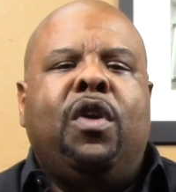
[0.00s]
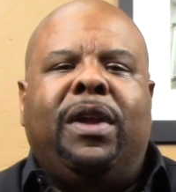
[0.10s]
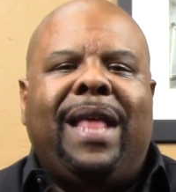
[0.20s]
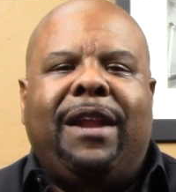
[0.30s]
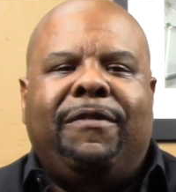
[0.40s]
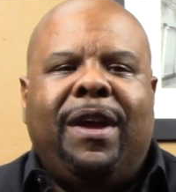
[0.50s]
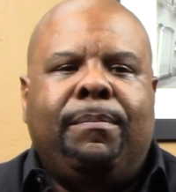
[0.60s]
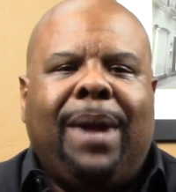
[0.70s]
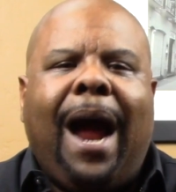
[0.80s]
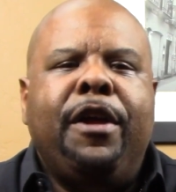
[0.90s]
to that event,
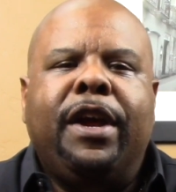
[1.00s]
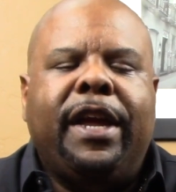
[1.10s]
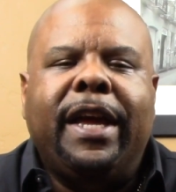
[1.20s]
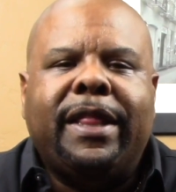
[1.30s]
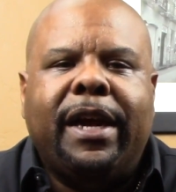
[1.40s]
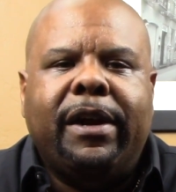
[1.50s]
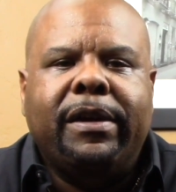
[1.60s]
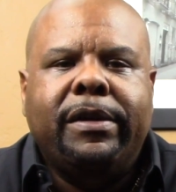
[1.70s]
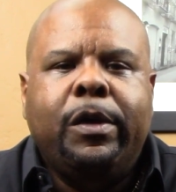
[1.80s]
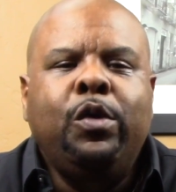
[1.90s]
but how are you going to get there?
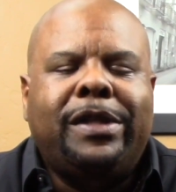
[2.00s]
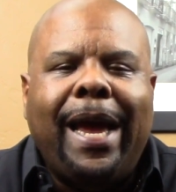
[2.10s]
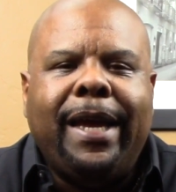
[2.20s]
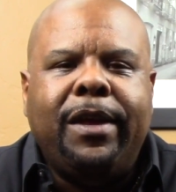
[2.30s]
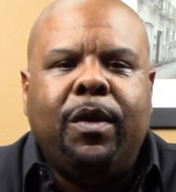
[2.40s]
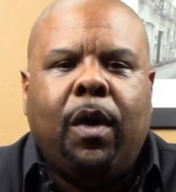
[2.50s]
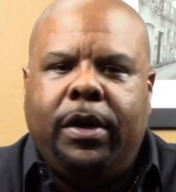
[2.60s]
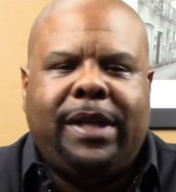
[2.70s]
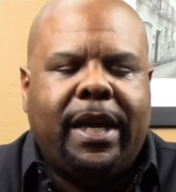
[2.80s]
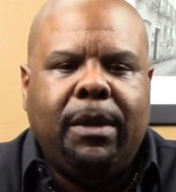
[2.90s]
Who's taking you? Are
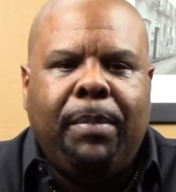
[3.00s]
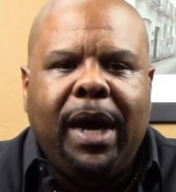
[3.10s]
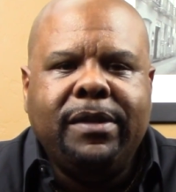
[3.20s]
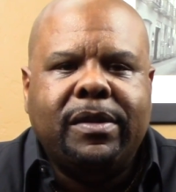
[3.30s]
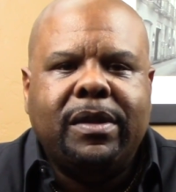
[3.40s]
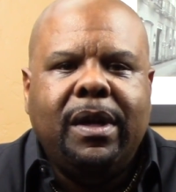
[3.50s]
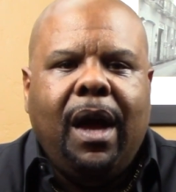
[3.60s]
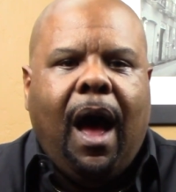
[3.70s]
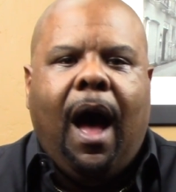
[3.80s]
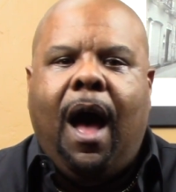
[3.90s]
you taking the bus?
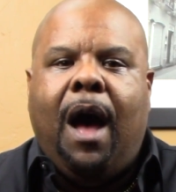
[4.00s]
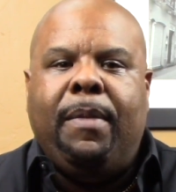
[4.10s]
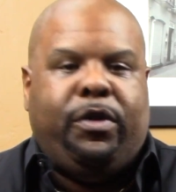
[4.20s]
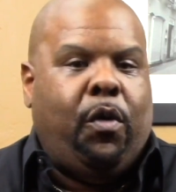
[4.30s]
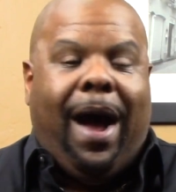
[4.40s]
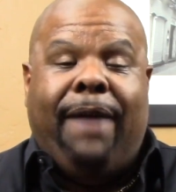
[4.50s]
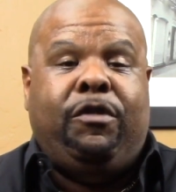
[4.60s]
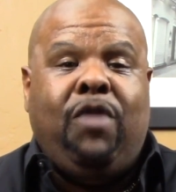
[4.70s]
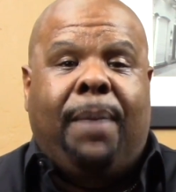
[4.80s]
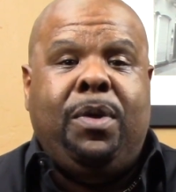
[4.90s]
Do I have to
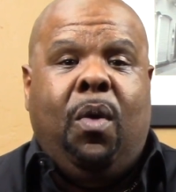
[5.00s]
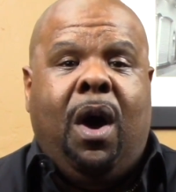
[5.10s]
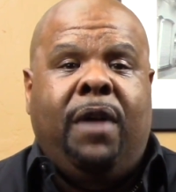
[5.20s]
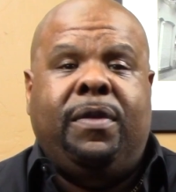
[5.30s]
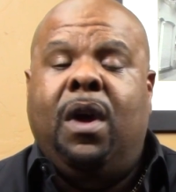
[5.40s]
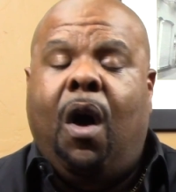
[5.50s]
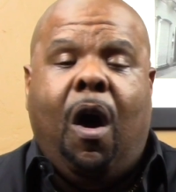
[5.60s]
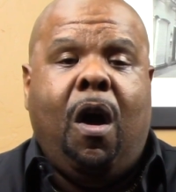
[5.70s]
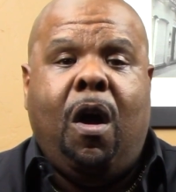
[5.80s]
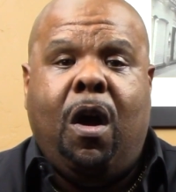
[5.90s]
drop you off?
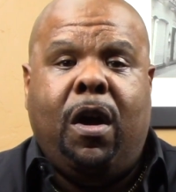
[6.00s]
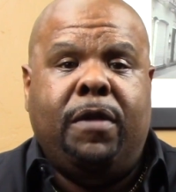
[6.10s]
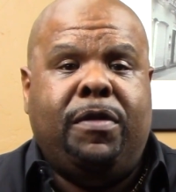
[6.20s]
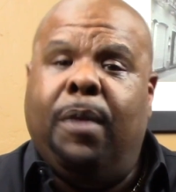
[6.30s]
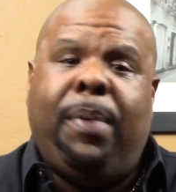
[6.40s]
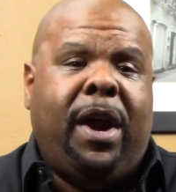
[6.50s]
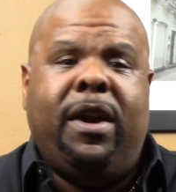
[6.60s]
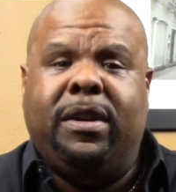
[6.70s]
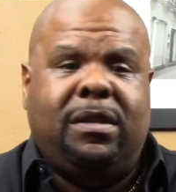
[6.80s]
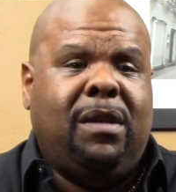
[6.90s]
Are their
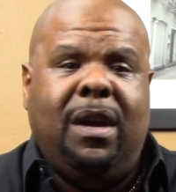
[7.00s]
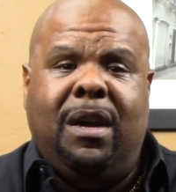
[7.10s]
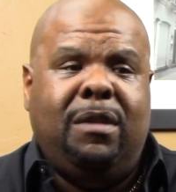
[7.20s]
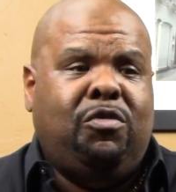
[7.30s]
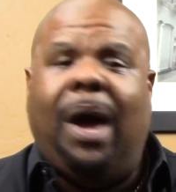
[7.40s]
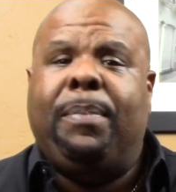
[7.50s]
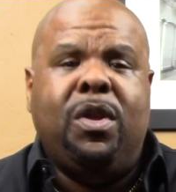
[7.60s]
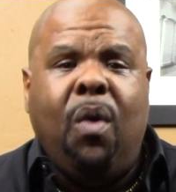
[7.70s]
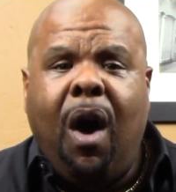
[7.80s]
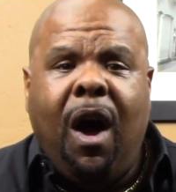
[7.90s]
parents dropping
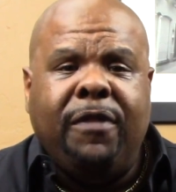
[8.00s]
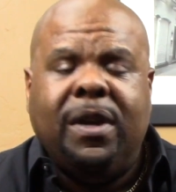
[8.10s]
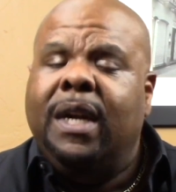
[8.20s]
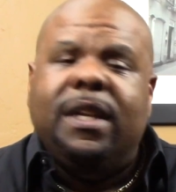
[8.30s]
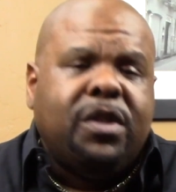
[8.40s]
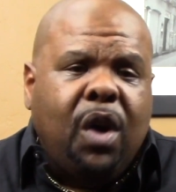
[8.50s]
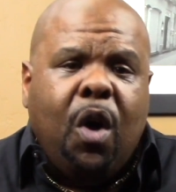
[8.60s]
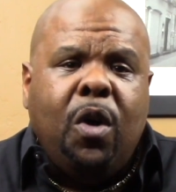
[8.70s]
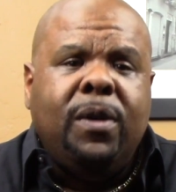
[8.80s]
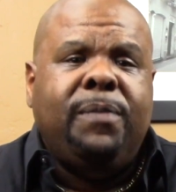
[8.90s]
you off?
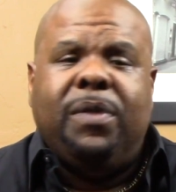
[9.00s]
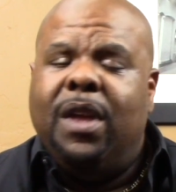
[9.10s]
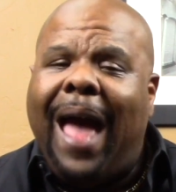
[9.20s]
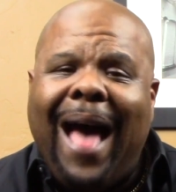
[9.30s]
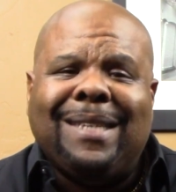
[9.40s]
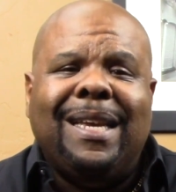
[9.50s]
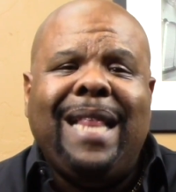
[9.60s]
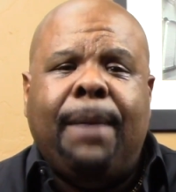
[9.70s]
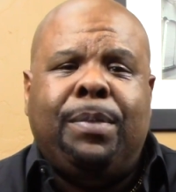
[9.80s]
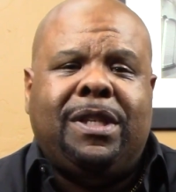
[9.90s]
So asking
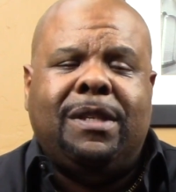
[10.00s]
that